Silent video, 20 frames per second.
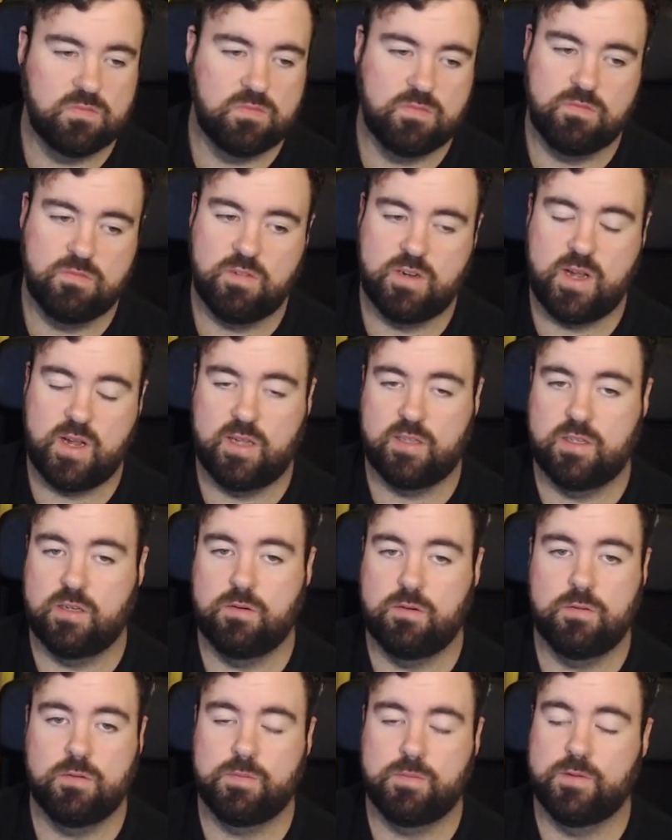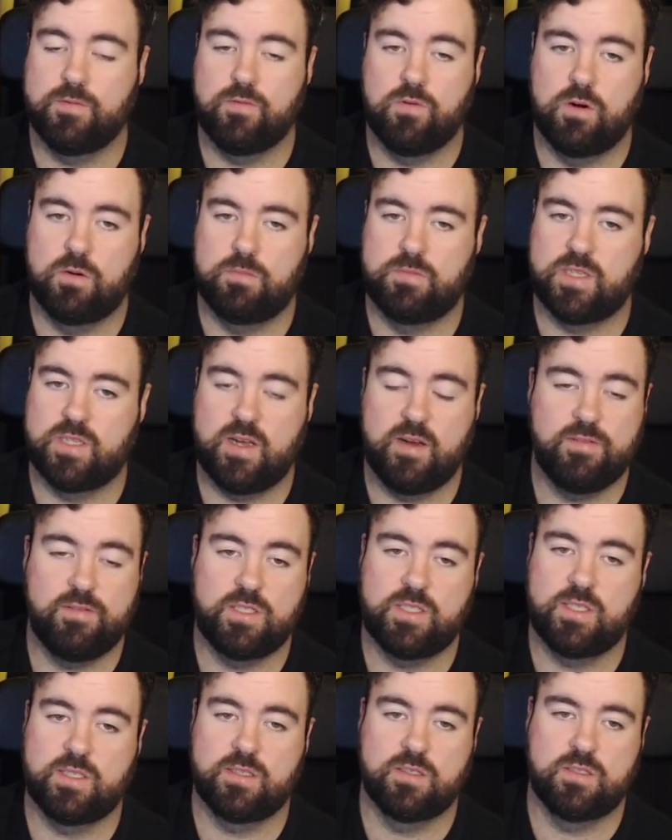Ronaldo performs every
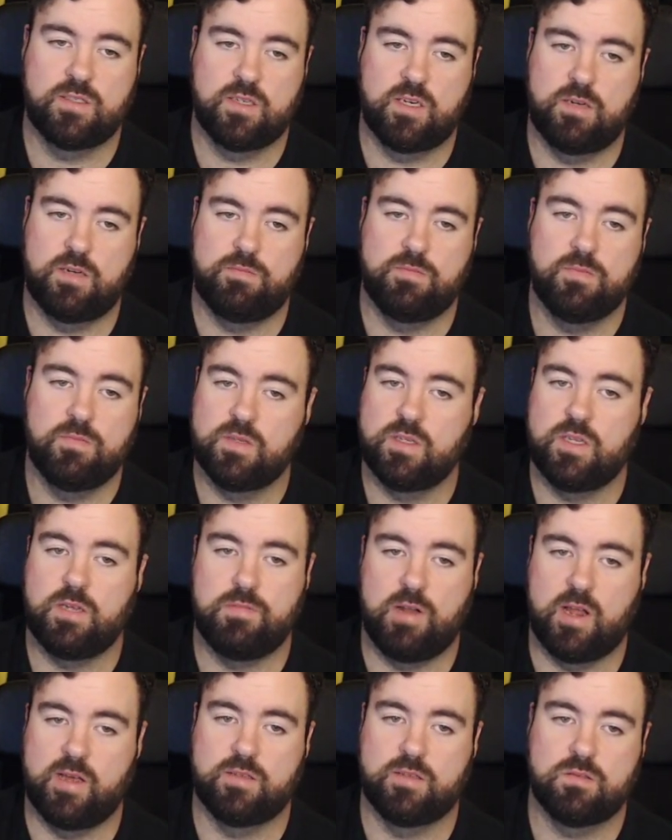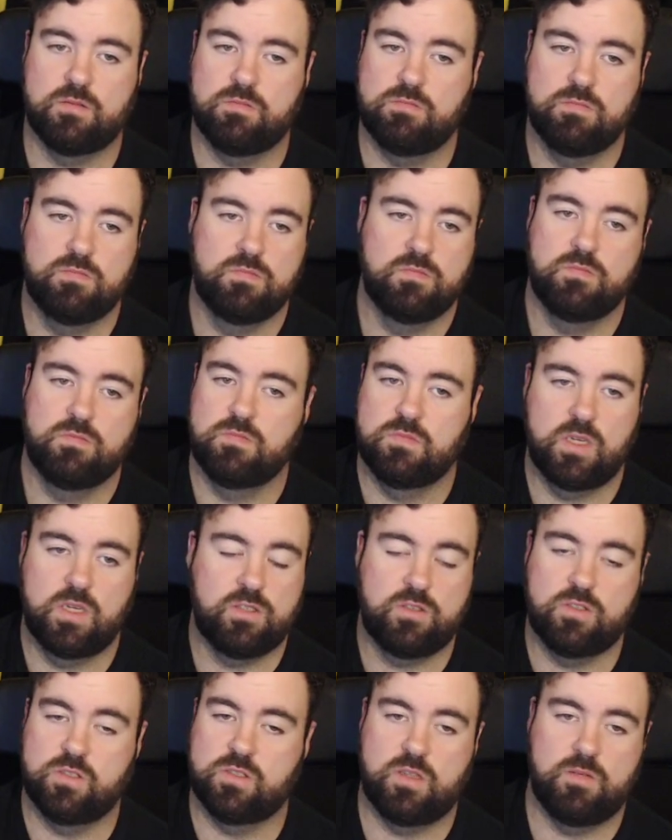single time he plays. It's
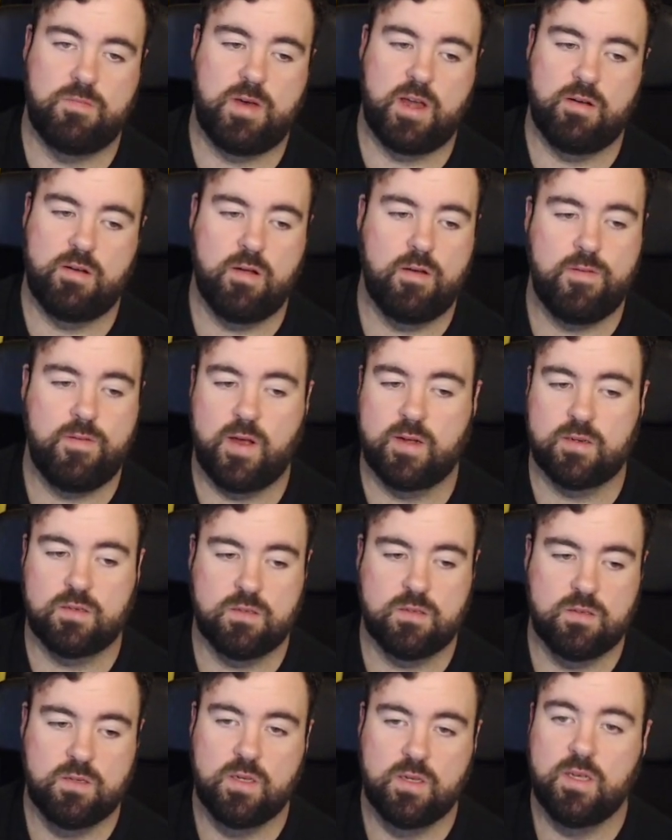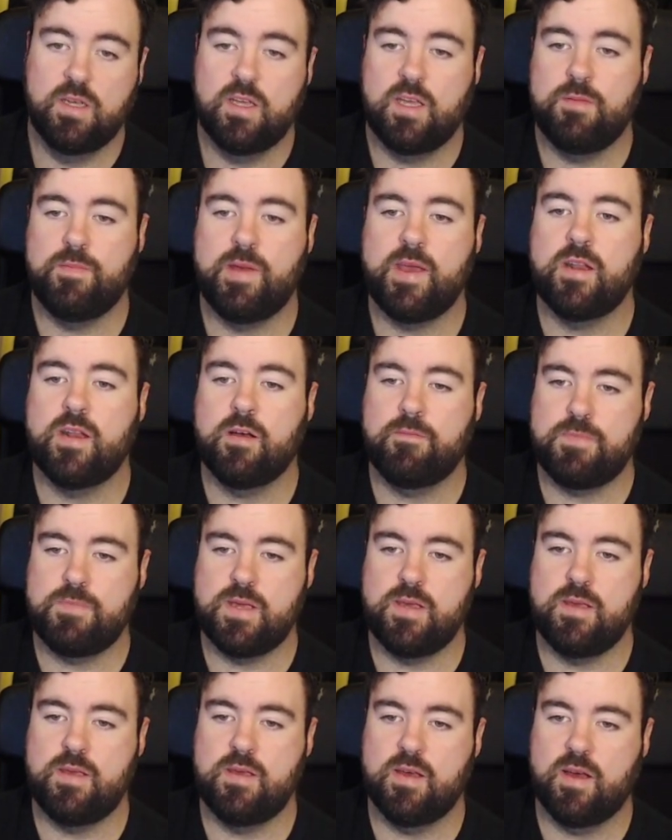just a matter of fact. He may not
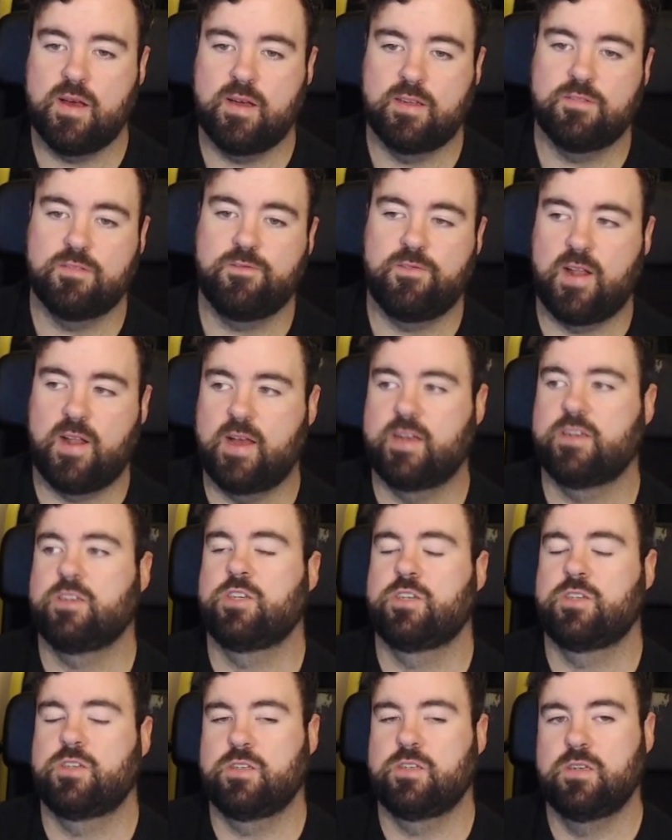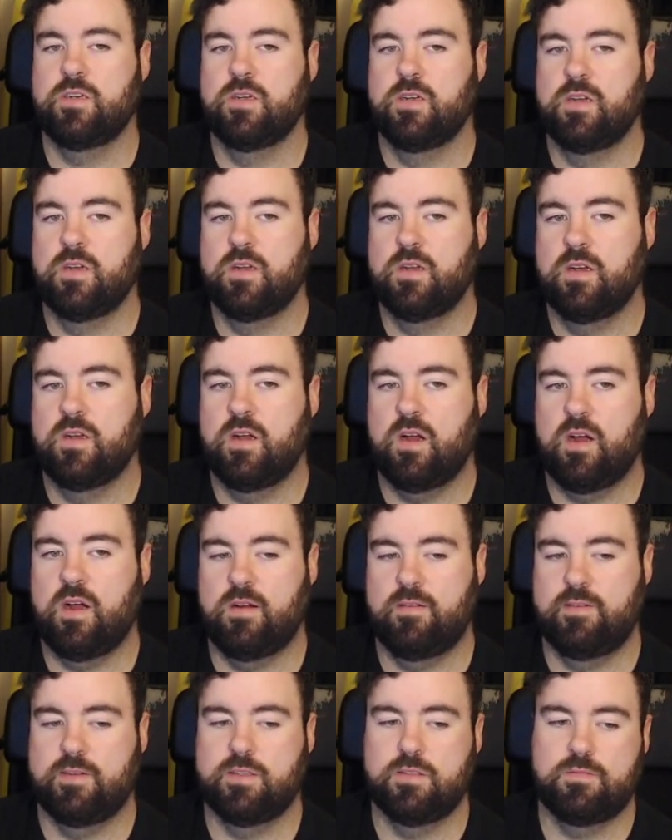be as flash or
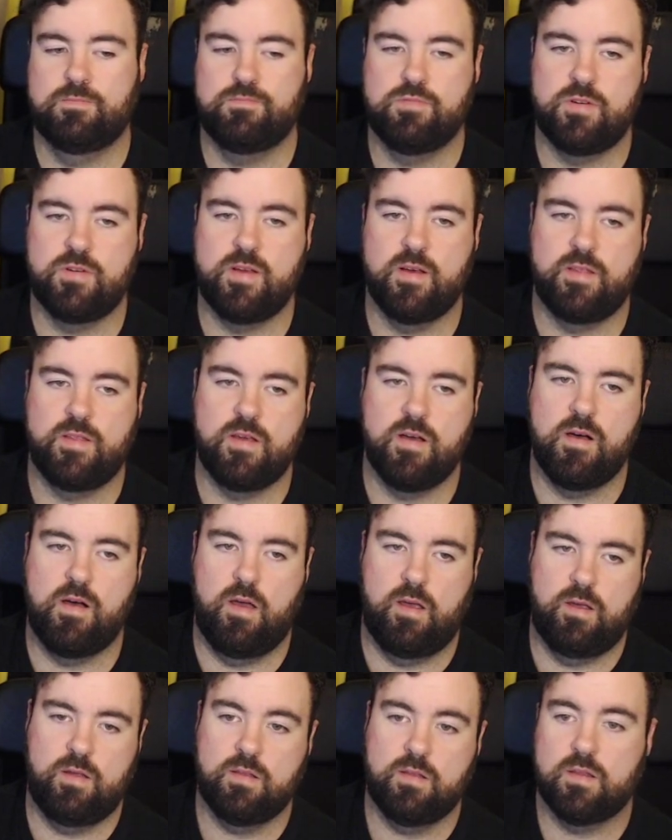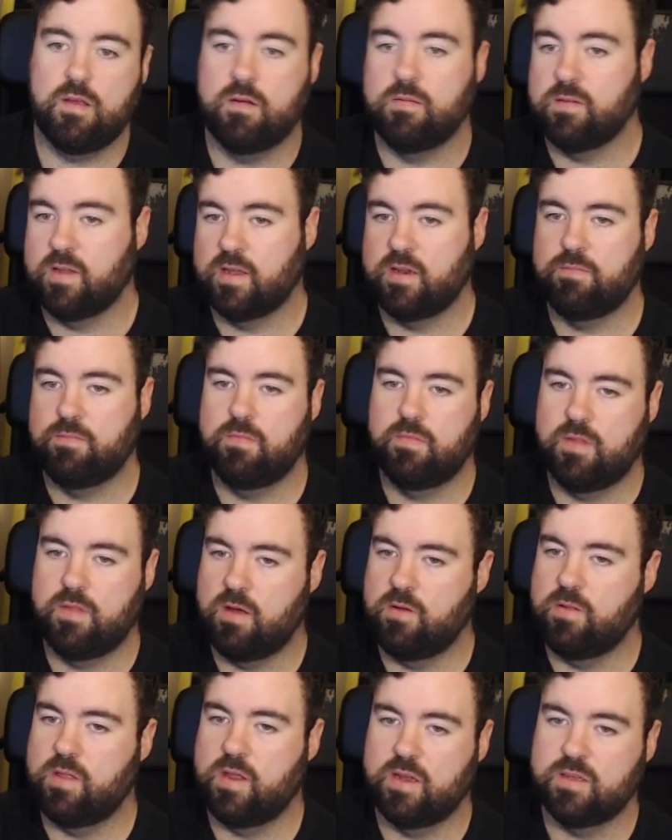as pretty on the eye. Don't let him know
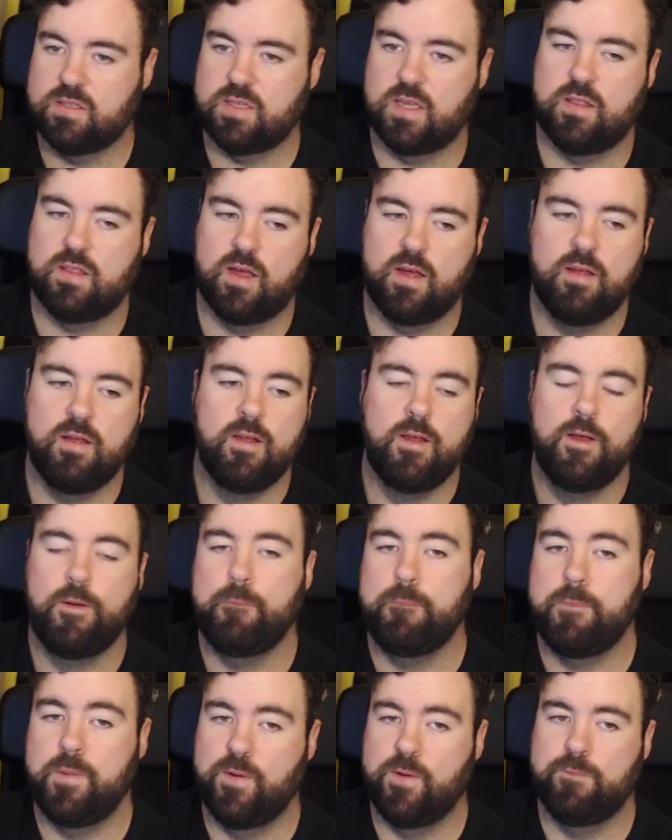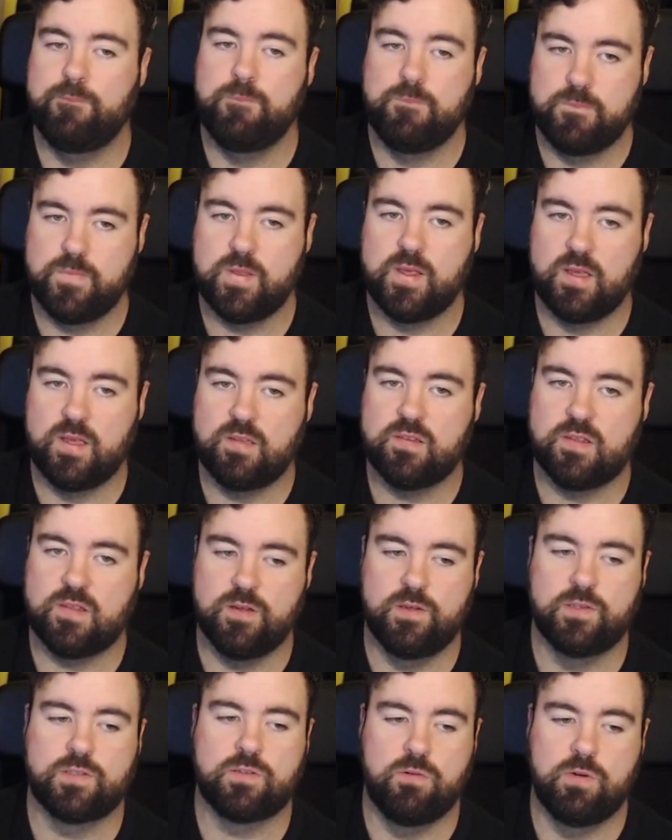that I said that. But he still
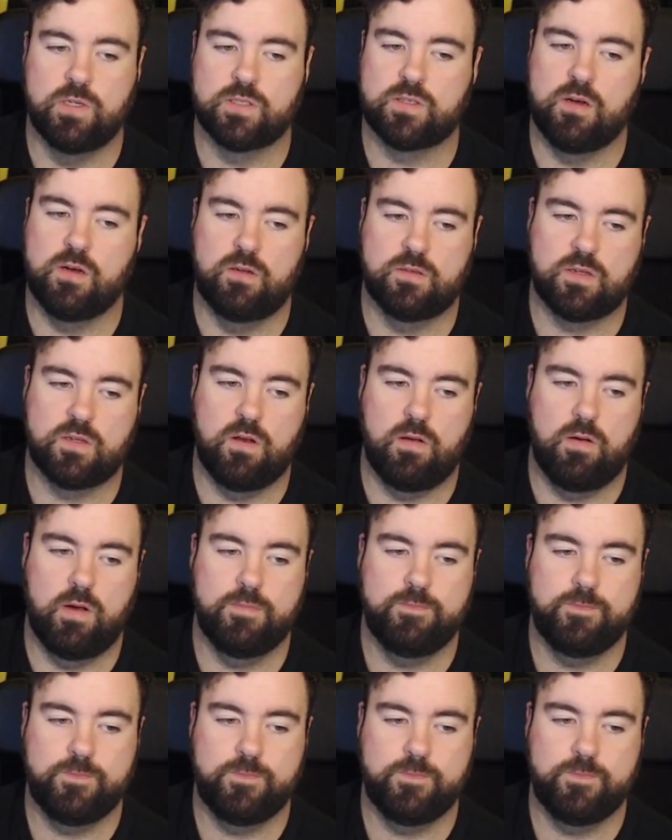scores goals galore.